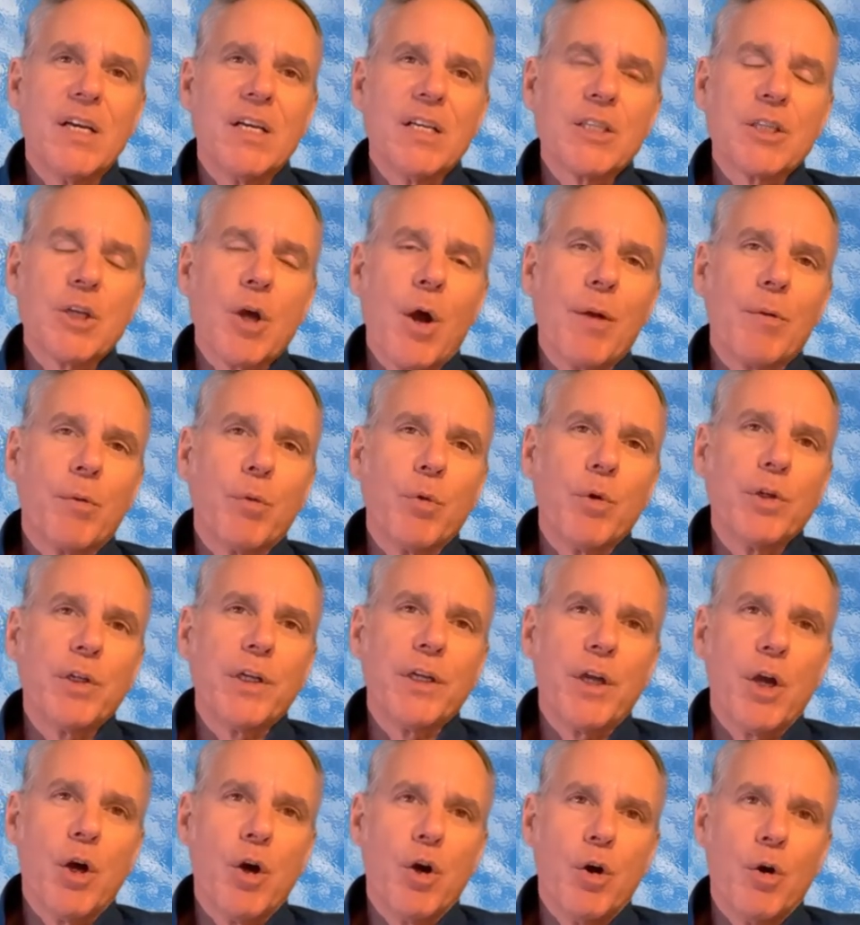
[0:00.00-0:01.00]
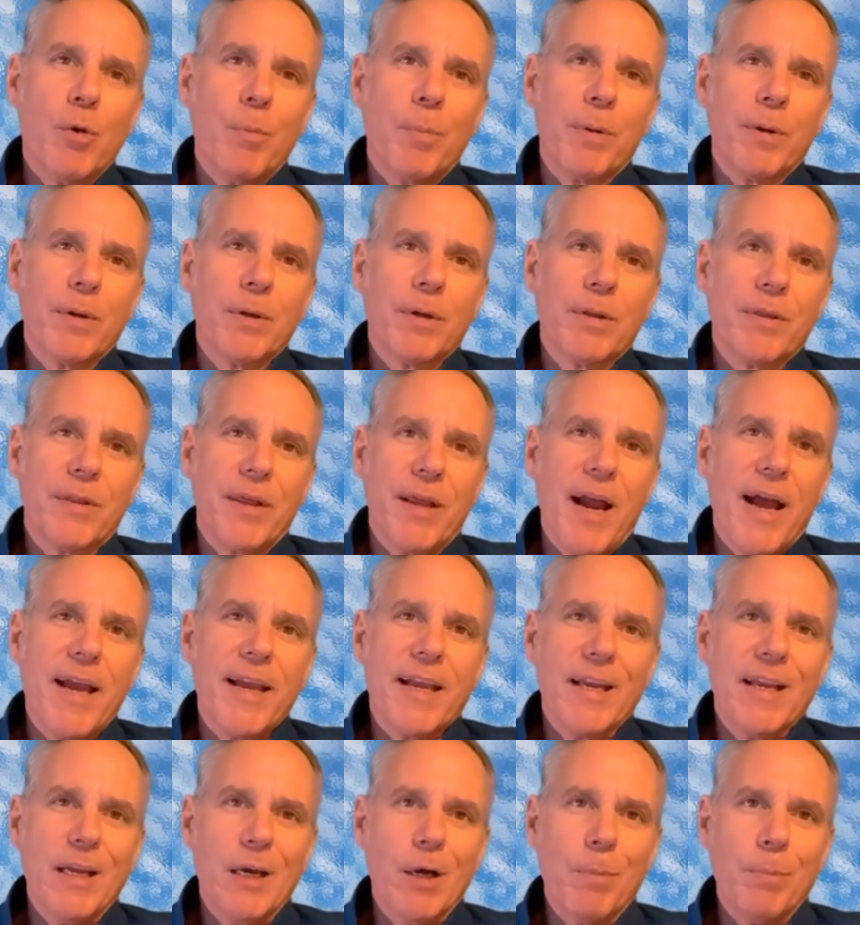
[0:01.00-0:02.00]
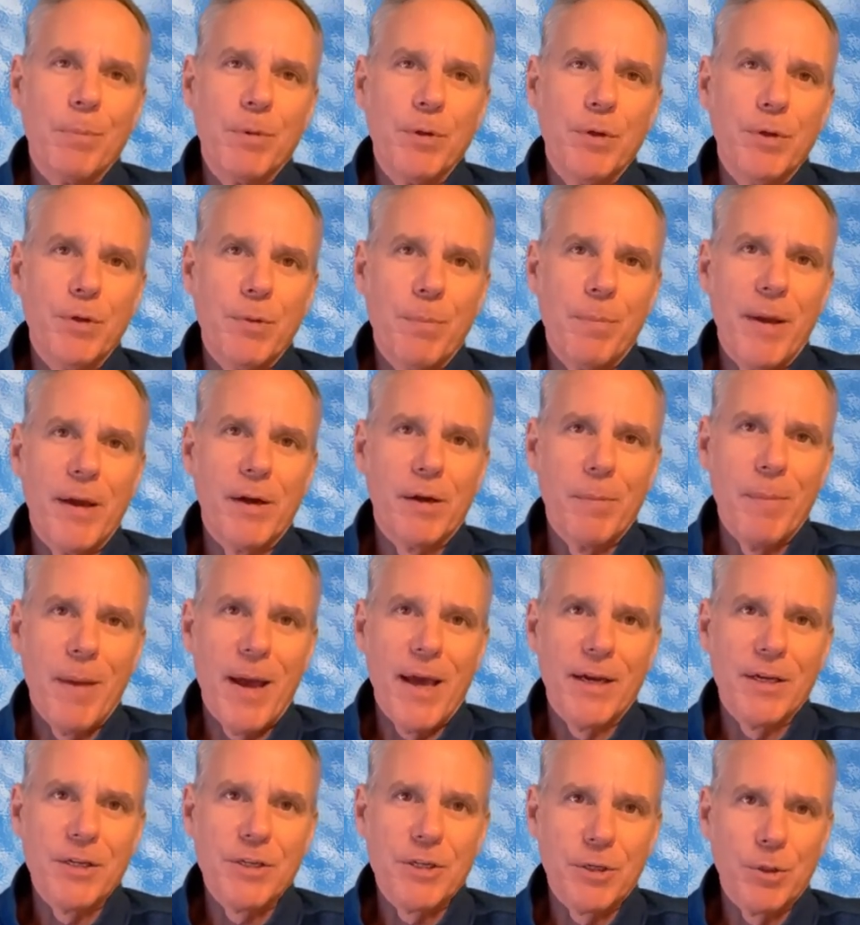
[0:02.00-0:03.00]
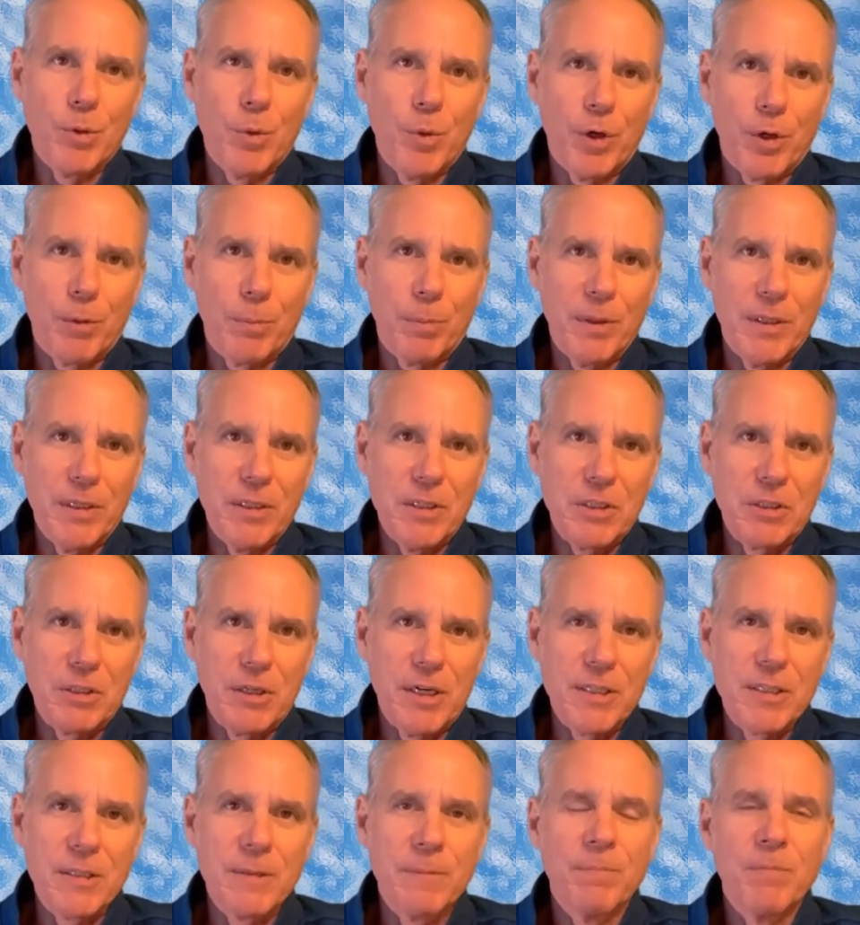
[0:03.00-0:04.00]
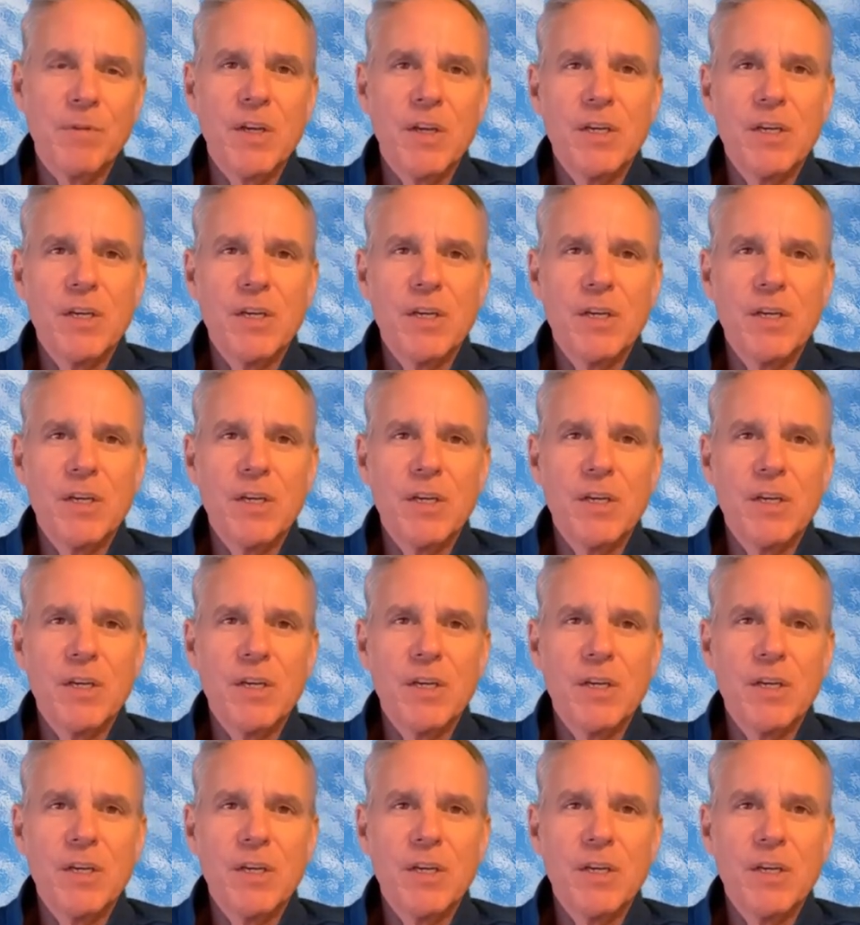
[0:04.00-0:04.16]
So I really hope that I can help you to better manage your workplace stress